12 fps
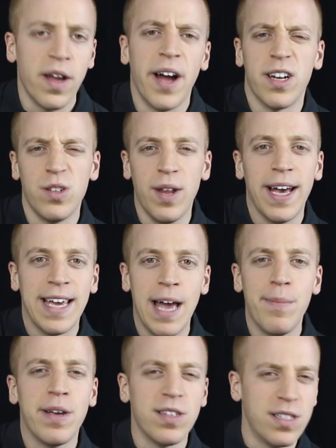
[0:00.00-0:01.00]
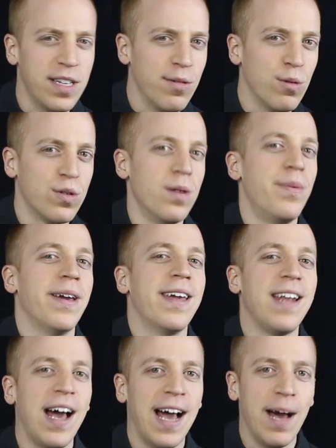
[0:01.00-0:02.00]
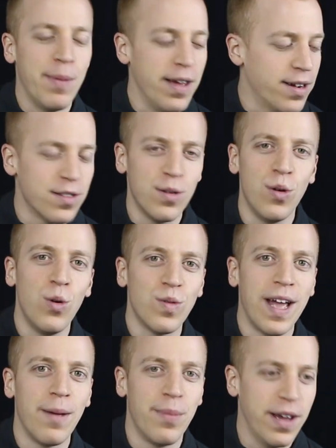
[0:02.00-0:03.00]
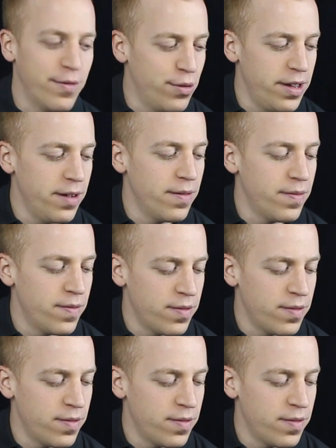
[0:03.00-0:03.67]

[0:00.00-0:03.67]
I'm going to do that again because I did it with alternate picking out of habit. I'm going to do it all down pick for you.